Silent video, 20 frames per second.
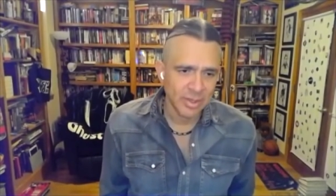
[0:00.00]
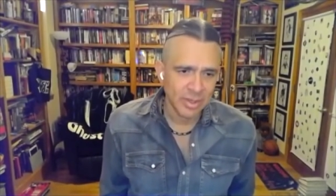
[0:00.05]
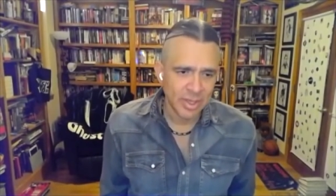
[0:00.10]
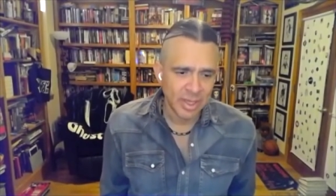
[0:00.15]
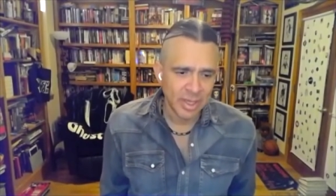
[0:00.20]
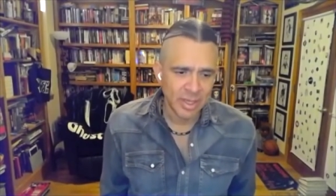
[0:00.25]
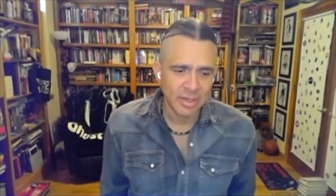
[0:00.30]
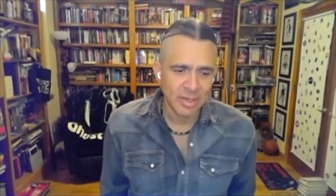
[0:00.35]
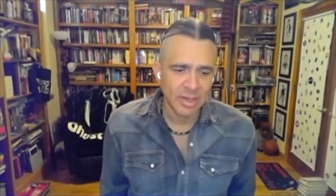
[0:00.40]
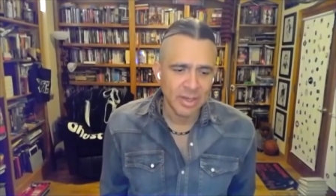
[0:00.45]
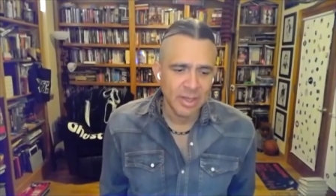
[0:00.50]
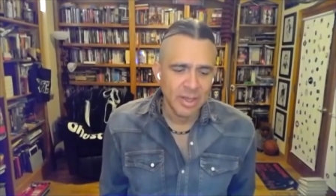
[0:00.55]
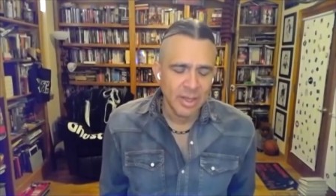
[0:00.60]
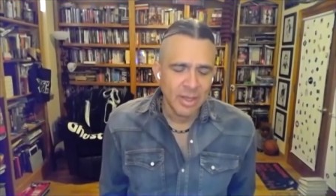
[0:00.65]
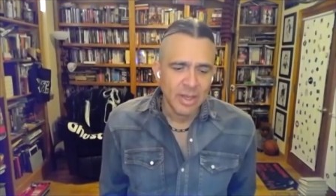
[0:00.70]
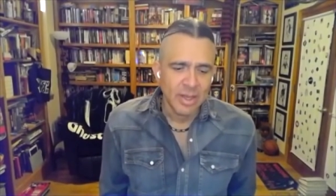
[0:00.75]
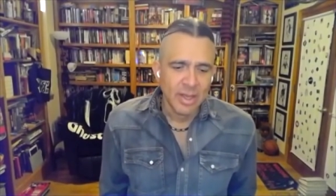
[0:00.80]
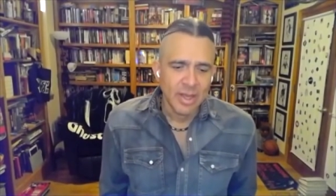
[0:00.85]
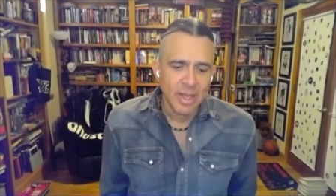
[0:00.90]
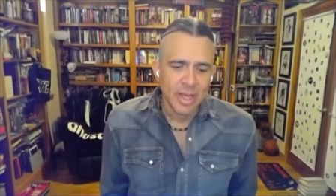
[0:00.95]
And
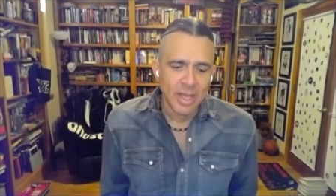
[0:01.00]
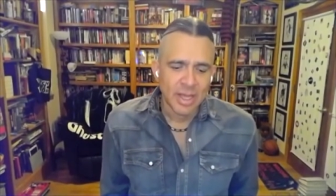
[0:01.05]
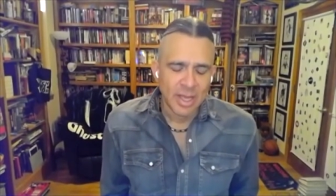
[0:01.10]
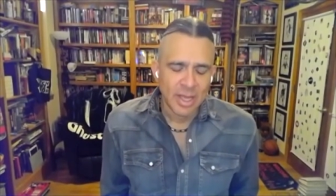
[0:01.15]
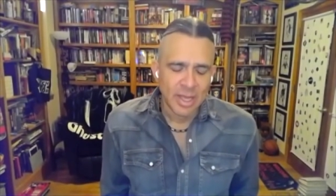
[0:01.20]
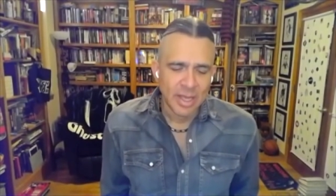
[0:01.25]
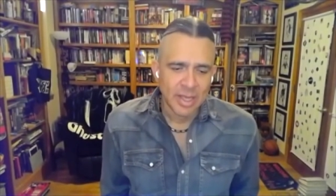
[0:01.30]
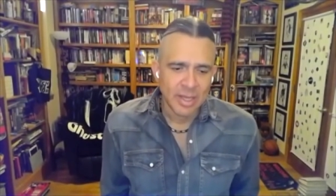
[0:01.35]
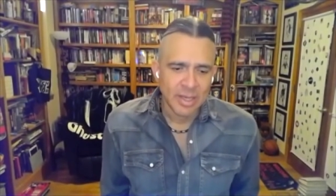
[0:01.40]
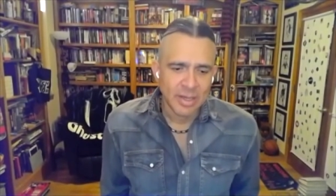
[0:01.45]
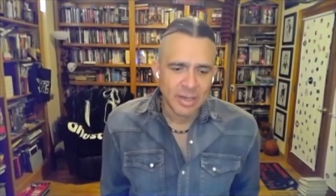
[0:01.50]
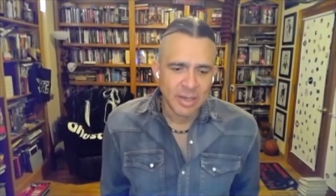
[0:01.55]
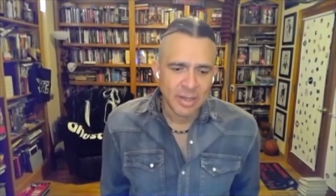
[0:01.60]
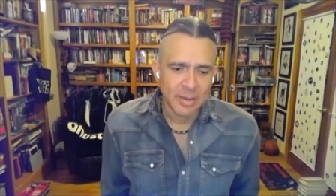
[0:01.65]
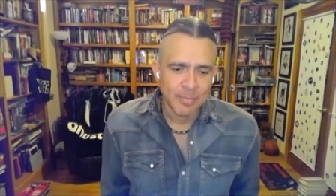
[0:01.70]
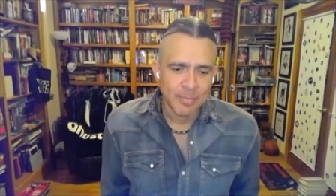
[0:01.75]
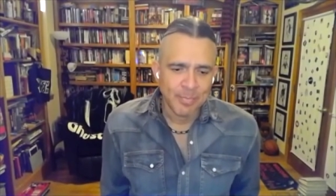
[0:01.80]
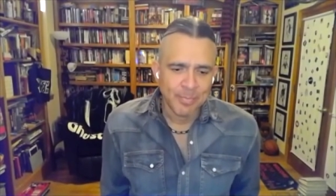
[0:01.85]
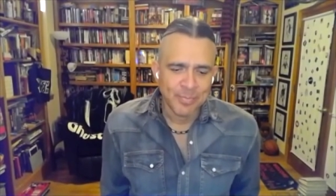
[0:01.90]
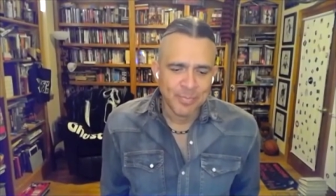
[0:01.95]
and
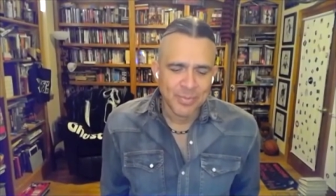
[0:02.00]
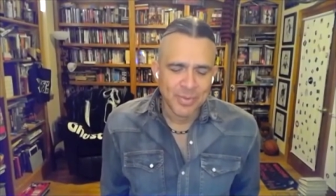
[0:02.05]
um